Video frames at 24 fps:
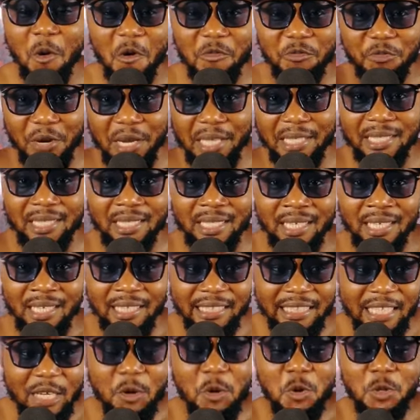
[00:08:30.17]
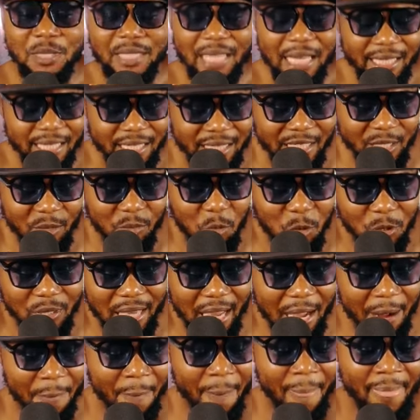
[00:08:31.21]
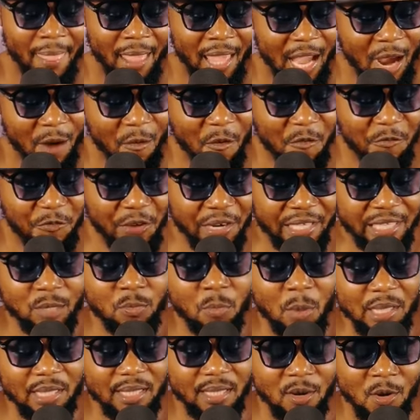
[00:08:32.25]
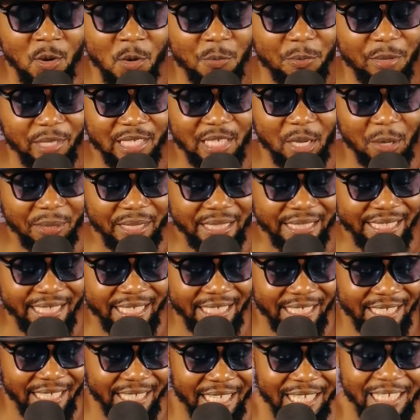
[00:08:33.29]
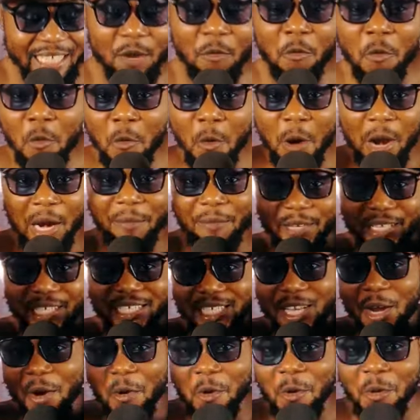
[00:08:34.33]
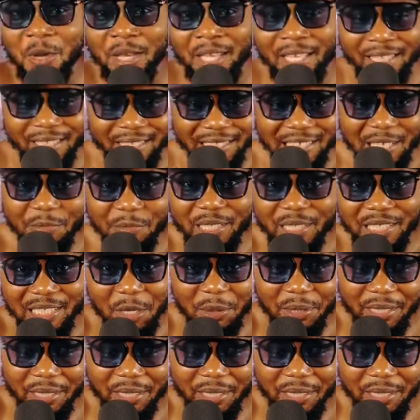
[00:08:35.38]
of France, Deco Said Musa, Ewa France, Marcel, Michel Dente, and your won't quantum, Michel, not a Michel